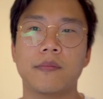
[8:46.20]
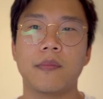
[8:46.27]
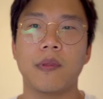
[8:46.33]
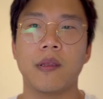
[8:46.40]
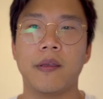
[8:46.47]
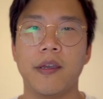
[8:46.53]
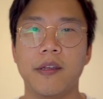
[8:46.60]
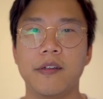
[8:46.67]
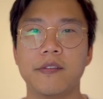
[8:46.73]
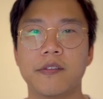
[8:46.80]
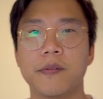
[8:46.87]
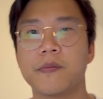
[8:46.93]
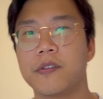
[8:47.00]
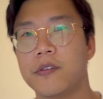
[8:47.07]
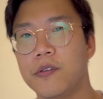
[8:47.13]
it is up
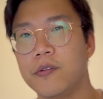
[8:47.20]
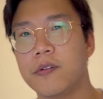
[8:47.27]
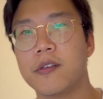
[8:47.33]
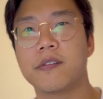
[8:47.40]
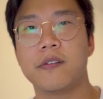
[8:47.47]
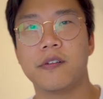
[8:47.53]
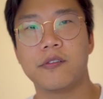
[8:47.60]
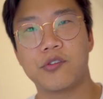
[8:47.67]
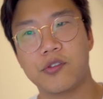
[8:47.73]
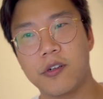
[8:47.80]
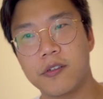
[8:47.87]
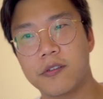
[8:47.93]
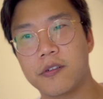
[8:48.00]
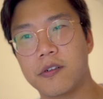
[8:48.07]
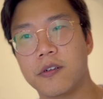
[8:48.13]
to you as an
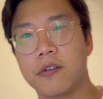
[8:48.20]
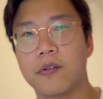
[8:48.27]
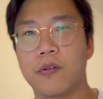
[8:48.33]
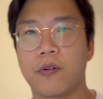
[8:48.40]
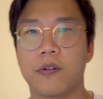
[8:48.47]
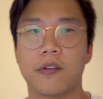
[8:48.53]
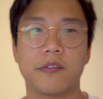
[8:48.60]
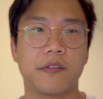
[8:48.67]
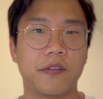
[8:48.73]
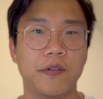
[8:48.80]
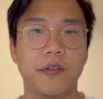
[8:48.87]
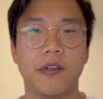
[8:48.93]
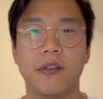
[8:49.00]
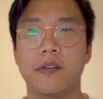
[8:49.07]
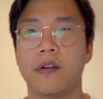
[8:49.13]
instructor or a
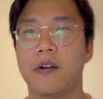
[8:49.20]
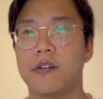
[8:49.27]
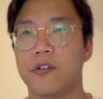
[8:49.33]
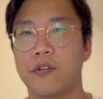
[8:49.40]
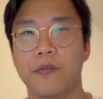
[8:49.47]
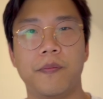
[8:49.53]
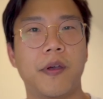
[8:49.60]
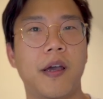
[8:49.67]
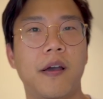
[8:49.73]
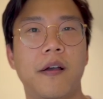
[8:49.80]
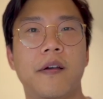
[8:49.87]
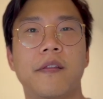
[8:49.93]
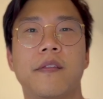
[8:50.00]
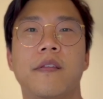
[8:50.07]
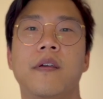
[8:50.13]
student on your own
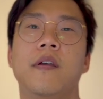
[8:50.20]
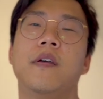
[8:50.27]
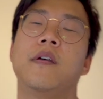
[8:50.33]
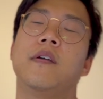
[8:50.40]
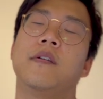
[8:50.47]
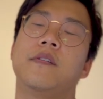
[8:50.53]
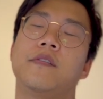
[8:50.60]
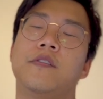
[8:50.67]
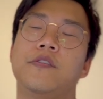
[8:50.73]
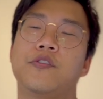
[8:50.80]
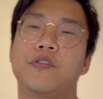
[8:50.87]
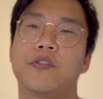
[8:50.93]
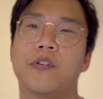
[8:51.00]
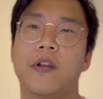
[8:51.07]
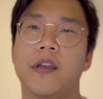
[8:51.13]
path to
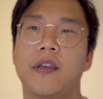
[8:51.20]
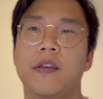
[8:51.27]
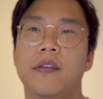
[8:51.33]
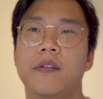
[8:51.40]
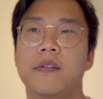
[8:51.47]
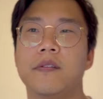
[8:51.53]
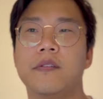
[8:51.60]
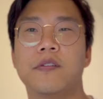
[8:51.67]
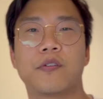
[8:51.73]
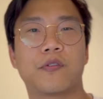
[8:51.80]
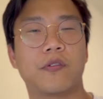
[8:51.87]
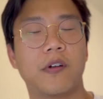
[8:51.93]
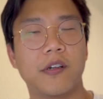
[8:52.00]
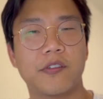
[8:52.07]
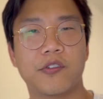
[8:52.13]
train, to
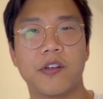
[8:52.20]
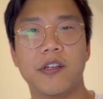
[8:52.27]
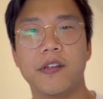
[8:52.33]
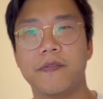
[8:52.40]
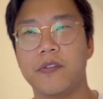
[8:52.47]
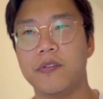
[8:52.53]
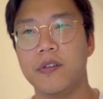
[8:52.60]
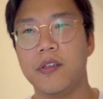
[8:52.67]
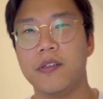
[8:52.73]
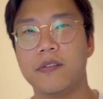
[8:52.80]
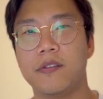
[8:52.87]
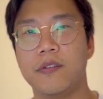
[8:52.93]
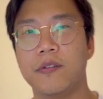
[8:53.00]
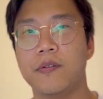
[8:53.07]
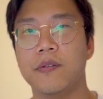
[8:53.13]
cross-train if you need
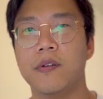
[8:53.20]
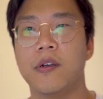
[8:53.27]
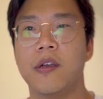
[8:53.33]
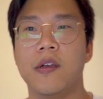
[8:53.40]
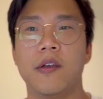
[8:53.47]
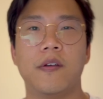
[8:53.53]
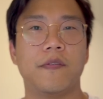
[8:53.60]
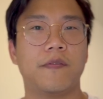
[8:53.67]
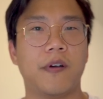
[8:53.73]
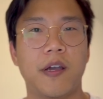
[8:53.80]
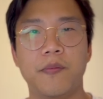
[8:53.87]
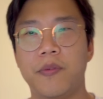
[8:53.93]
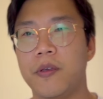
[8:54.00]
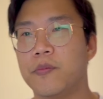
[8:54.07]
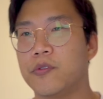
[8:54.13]
to, find
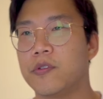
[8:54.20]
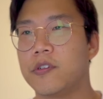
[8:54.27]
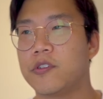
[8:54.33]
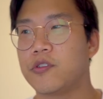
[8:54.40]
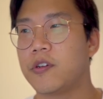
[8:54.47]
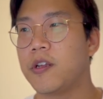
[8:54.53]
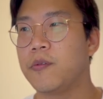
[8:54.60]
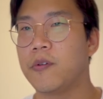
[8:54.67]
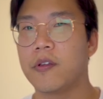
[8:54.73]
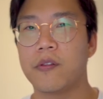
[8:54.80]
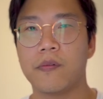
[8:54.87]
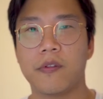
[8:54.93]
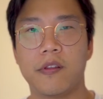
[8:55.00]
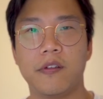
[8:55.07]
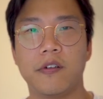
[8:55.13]
people to train with
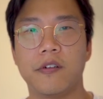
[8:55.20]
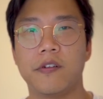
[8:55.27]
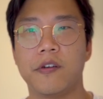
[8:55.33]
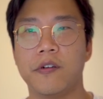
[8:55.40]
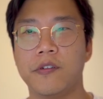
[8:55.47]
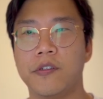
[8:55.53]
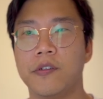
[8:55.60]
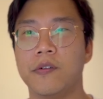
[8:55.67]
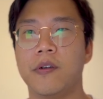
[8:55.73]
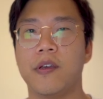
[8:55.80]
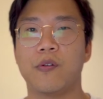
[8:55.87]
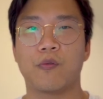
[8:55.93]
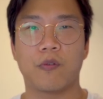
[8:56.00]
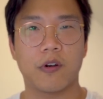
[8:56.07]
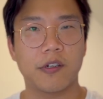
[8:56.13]
within your dojo
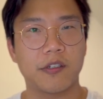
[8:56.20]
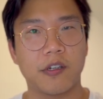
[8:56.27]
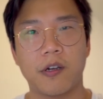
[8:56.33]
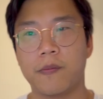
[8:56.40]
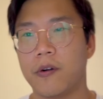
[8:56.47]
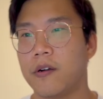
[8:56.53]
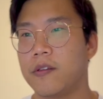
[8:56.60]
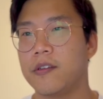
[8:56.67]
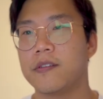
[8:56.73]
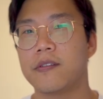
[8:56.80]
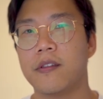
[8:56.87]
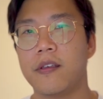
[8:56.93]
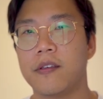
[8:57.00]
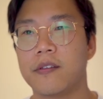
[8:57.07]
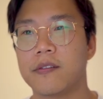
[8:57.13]
and workshop all these
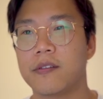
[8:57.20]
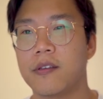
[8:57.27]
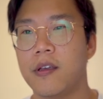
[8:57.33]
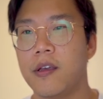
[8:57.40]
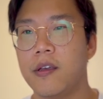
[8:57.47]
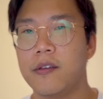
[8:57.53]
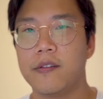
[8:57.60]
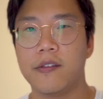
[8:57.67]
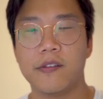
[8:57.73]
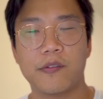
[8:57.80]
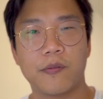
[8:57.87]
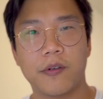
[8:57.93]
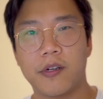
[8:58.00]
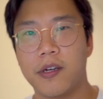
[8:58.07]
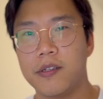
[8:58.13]
things. This is
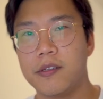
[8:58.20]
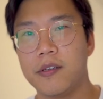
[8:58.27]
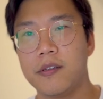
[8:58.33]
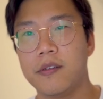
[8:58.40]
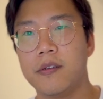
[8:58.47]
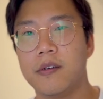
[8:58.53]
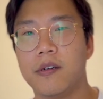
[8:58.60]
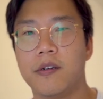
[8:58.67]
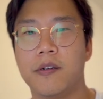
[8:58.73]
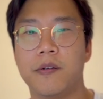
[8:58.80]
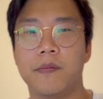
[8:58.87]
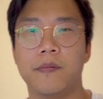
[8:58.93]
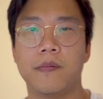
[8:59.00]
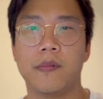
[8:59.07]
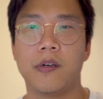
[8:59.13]
what I did
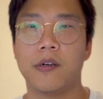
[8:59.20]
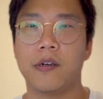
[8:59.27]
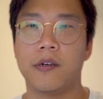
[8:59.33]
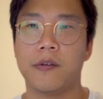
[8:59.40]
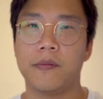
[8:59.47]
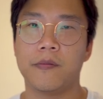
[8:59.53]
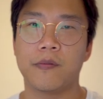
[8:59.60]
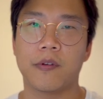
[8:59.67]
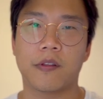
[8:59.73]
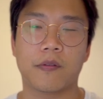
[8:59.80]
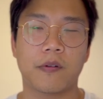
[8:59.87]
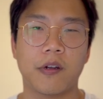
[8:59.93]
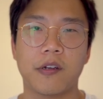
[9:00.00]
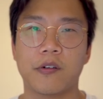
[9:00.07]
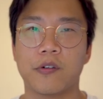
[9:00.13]
with
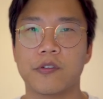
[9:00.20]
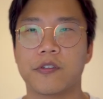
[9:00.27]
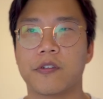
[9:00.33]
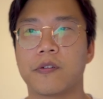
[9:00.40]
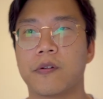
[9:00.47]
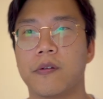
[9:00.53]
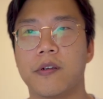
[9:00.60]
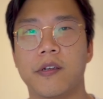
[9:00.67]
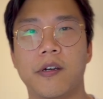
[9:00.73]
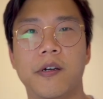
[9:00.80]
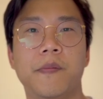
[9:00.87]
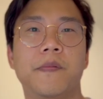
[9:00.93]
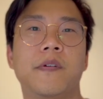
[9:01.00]
karate culture growing up.